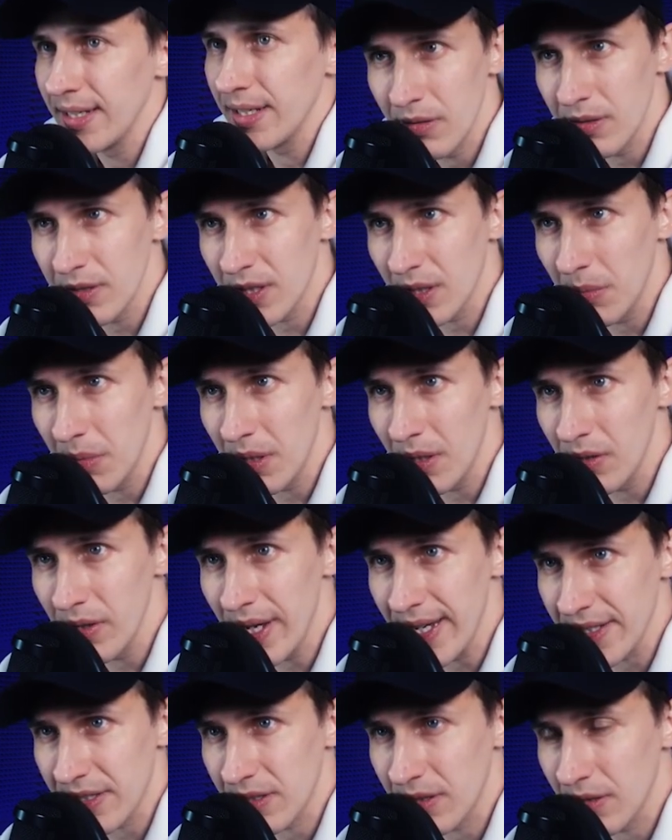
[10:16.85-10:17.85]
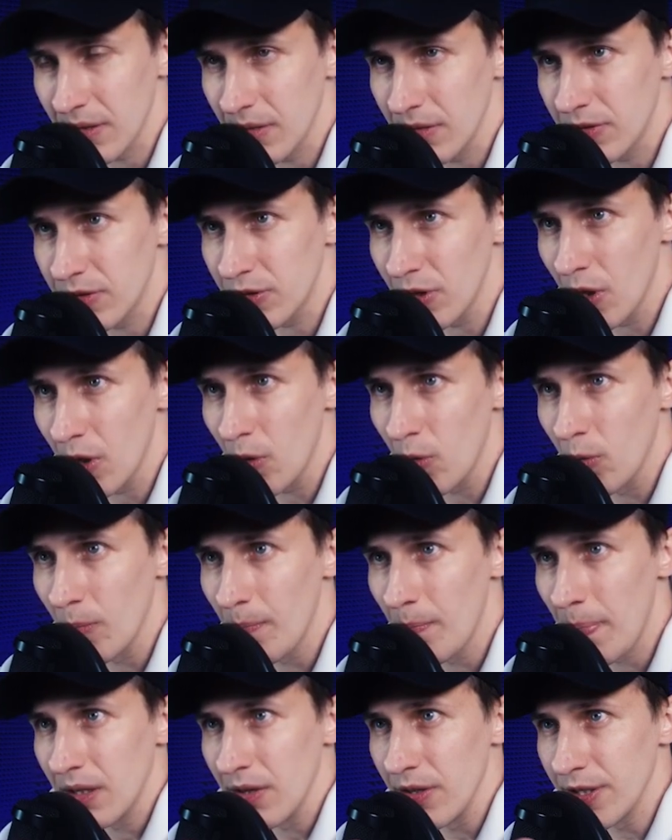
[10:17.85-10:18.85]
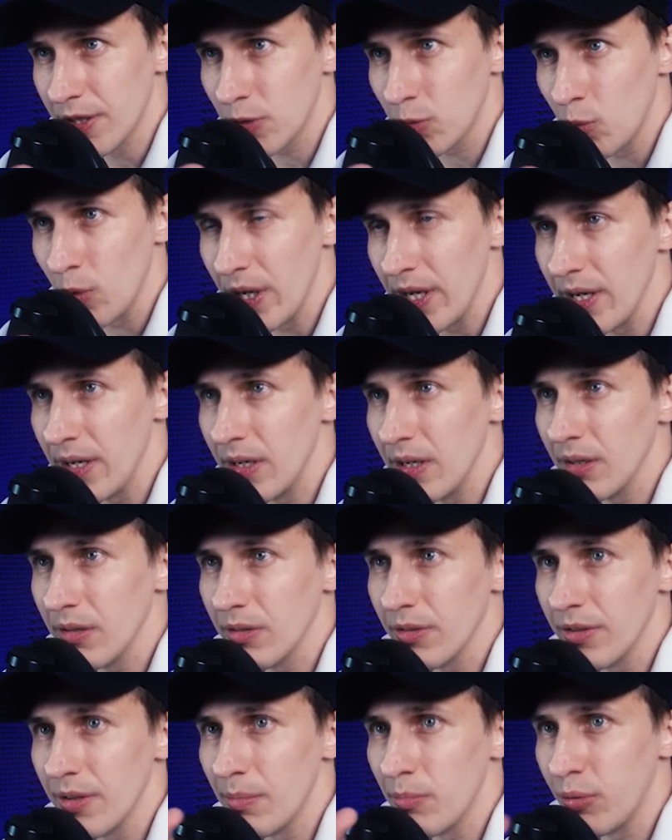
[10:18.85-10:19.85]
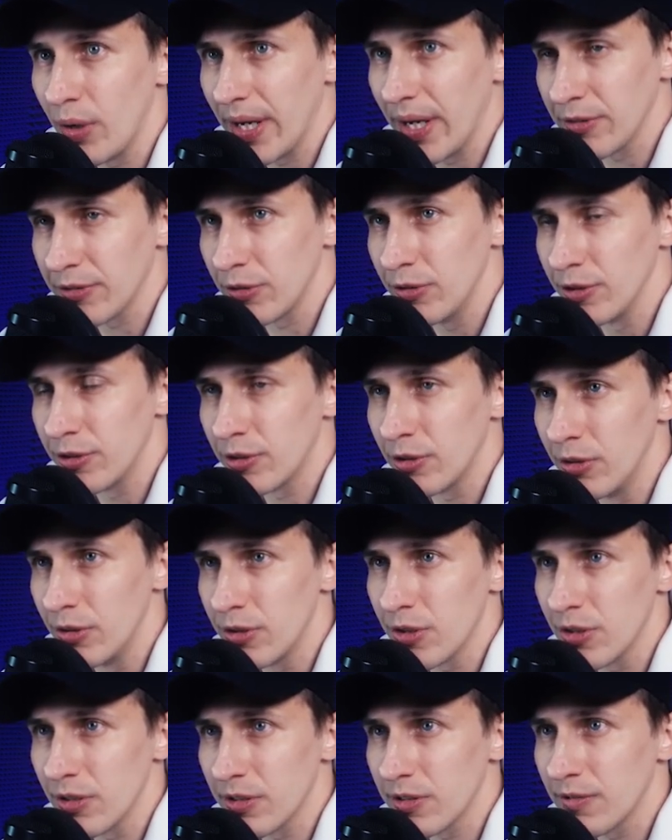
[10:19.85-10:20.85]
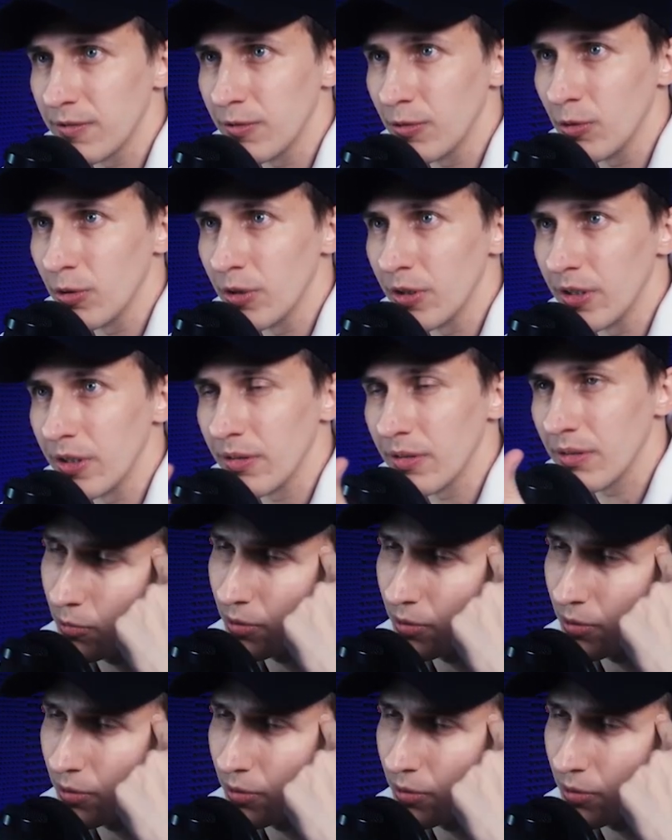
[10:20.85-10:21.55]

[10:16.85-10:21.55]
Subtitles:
it's going to be less. So this way, the browser searches for